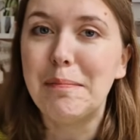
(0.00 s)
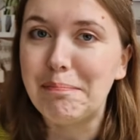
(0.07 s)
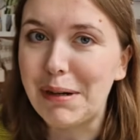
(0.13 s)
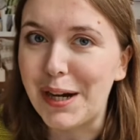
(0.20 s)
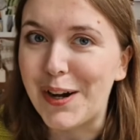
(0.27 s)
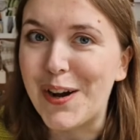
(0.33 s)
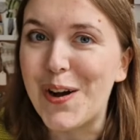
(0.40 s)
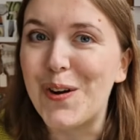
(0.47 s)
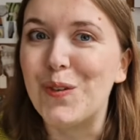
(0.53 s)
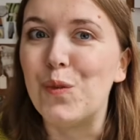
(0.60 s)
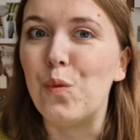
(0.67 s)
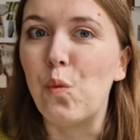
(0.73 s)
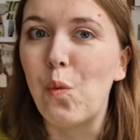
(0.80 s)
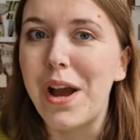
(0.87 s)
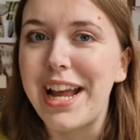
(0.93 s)
But
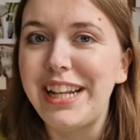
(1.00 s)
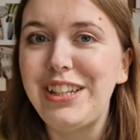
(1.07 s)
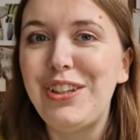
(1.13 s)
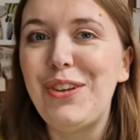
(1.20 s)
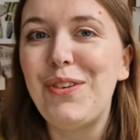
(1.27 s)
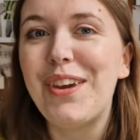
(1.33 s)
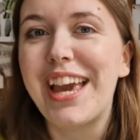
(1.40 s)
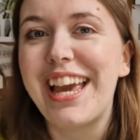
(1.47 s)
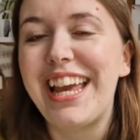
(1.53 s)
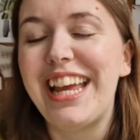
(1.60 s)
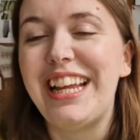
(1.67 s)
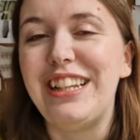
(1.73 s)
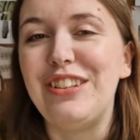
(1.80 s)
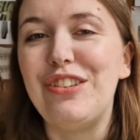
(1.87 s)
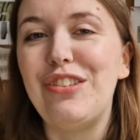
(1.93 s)
when you get
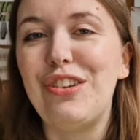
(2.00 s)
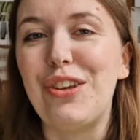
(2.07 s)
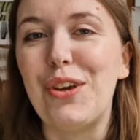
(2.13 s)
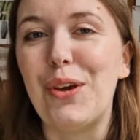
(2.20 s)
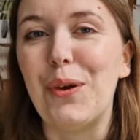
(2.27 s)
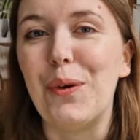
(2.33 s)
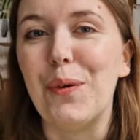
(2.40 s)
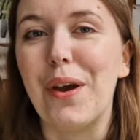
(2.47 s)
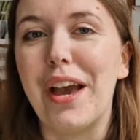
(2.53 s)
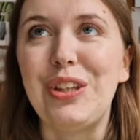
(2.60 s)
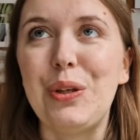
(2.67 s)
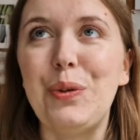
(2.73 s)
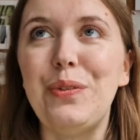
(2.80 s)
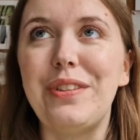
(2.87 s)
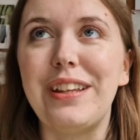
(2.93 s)
into
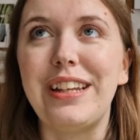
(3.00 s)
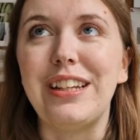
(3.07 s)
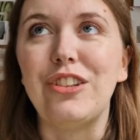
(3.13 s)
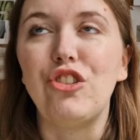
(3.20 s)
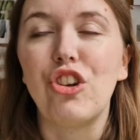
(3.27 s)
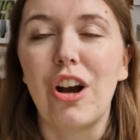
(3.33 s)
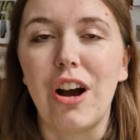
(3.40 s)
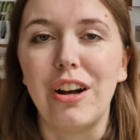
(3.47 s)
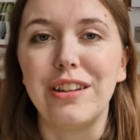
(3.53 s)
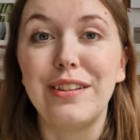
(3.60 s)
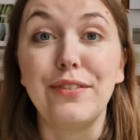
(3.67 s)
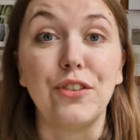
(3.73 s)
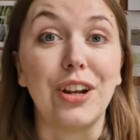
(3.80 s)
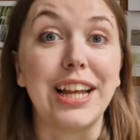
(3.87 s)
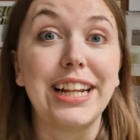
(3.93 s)
using charts
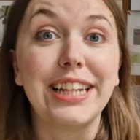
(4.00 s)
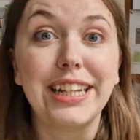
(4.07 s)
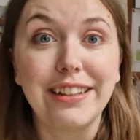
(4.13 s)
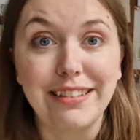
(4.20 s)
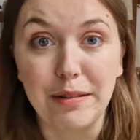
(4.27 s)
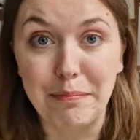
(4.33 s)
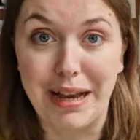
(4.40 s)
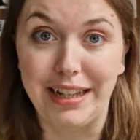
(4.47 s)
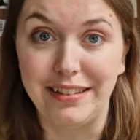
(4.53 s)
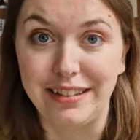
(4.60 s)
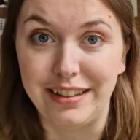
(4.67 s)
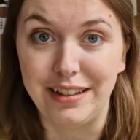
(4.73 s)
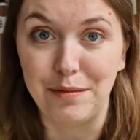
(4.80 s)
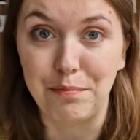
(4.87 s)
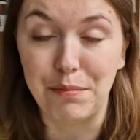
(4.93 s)
for like knitting
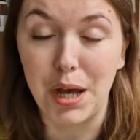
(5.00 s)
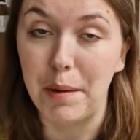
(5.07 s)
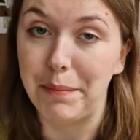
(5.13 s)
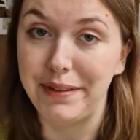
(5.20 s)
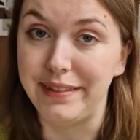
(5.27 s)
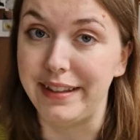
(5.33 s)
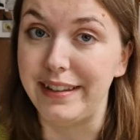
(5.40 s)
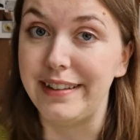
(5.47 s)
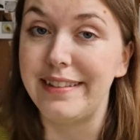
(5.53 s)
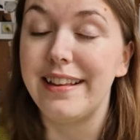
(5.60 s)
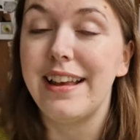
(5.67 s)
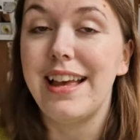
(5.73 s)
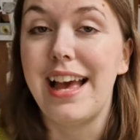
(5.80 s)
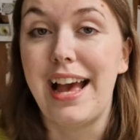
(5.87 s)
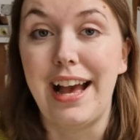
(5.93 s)
pattern purposes,
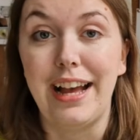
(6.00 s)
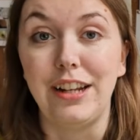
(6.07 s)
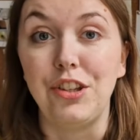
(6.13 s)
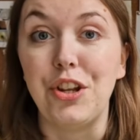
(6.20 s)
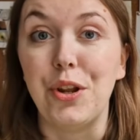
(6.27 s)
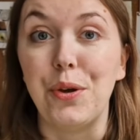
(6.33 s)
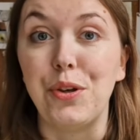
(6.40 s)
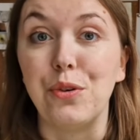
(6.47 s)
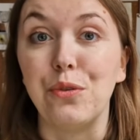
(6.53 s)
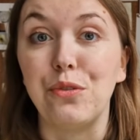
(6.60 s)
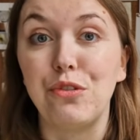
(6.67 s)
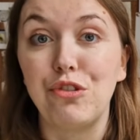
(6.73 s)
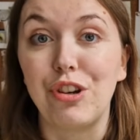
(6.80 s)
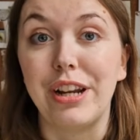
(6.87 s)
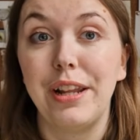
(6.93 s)
and you're
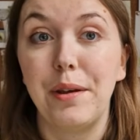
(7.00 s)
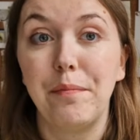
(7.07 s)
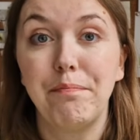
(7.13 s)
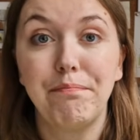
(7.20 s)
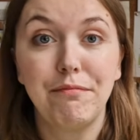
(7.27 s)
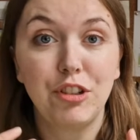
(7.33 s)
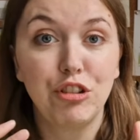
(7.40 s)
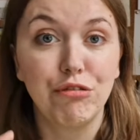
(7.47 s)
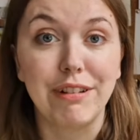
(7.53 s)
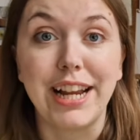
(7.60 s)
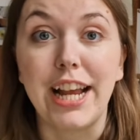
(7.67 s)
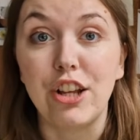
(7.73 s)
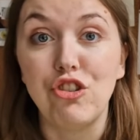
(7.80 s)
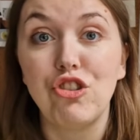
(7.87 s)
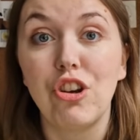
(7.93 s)
trying to
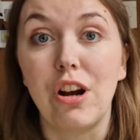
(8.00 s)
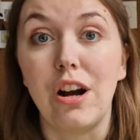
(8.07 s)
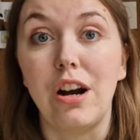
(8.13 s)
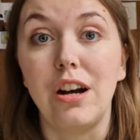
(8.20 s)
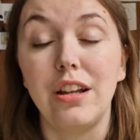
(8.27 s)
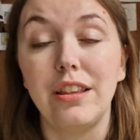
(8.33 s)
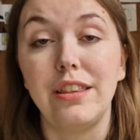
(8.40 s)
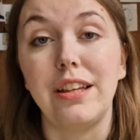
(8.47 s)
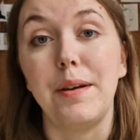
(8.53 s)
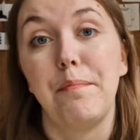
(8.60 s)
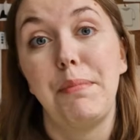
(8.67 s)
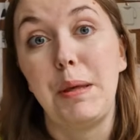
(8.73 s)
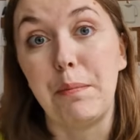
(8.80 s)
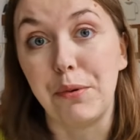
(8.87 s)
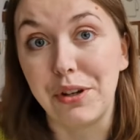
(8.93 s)
create a chart that
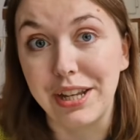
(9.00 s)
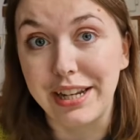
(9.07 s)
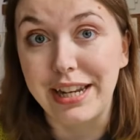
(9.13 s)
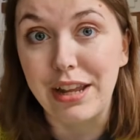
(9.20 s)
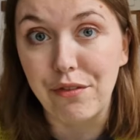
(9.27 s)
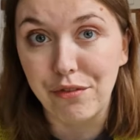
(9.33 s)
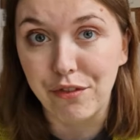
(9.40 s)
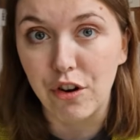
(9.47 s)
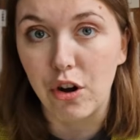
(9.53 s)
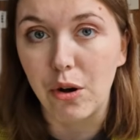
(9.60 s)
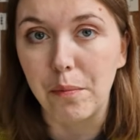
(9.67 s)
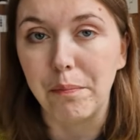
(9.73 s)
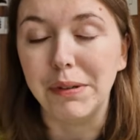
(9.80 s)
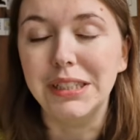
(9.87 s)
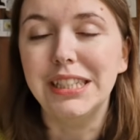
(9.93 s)
people can knit
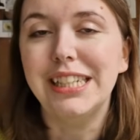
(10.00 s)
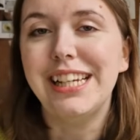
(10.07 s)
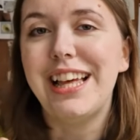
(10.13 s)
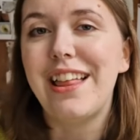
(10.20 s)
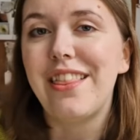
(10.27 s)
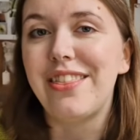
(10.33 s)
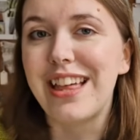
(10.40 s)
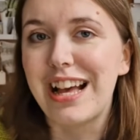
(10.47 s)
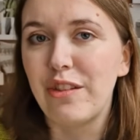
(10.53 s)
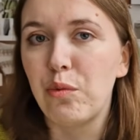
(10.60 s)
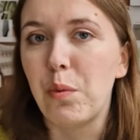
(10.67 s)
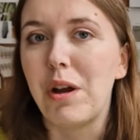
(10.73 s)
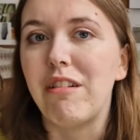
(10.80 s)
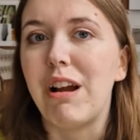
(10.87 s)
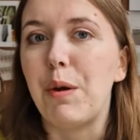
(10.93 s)
from, that's
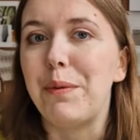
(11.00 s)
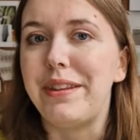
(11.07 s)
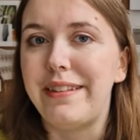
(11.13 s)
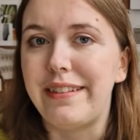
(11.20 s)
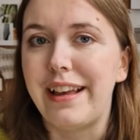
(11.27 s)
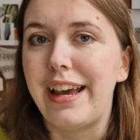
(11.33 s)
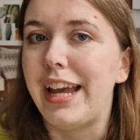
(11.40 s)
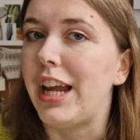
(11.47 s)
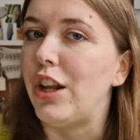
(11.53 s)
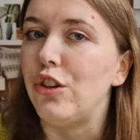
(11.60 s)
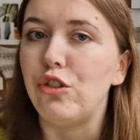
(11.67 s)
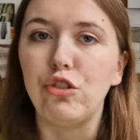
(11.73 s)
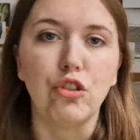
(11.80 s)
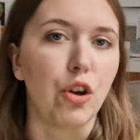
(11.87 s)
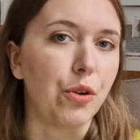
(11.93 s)
where I would say
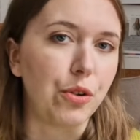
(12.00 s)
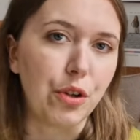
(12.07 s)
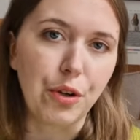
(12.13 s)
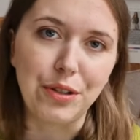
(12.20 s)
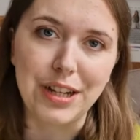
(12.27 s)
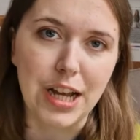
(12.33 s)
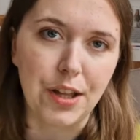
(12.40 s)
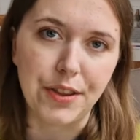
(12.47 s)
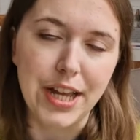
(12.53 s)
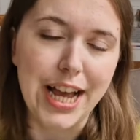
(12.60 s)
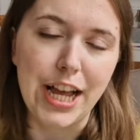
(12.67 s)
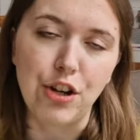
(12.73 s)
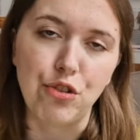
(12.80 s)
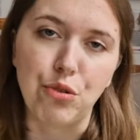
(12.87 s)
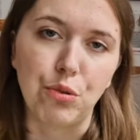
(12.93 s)
don't go down the
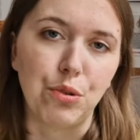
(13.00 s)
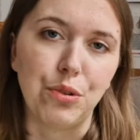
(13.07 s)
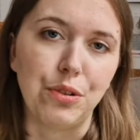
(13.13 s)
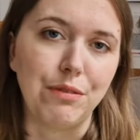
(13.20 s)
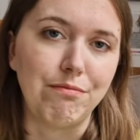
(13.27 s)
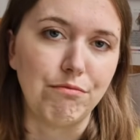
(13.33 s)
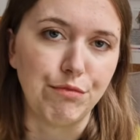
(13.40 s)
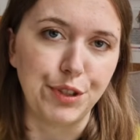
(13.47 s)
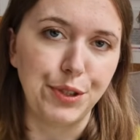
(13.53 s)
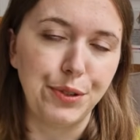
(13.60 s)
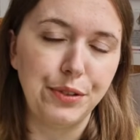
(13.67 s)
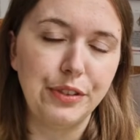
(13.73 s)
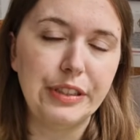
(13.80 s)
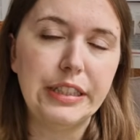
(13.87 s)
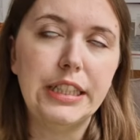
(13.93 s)
hand-drawn
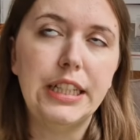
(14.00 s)
route.